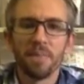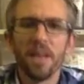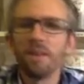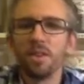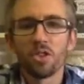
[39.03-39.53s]

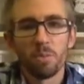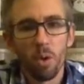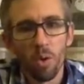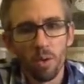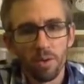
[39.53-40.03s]
Anything
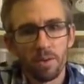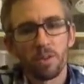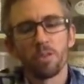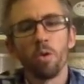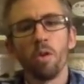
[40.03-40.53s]
smaller
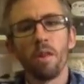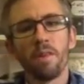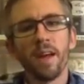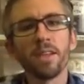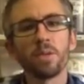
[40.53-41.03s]

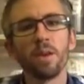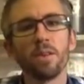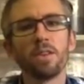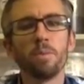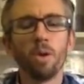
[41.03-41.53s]
than that, so
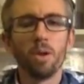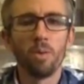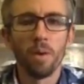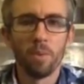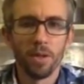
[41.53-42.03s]
anything smaller than
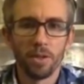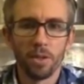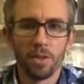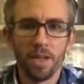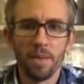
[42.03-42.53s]

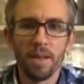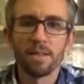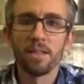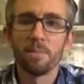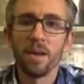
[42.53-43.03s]
1.2
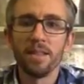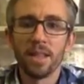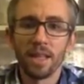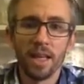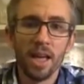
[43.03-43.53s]
centimeters, is
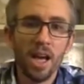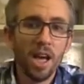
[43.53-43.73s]
basically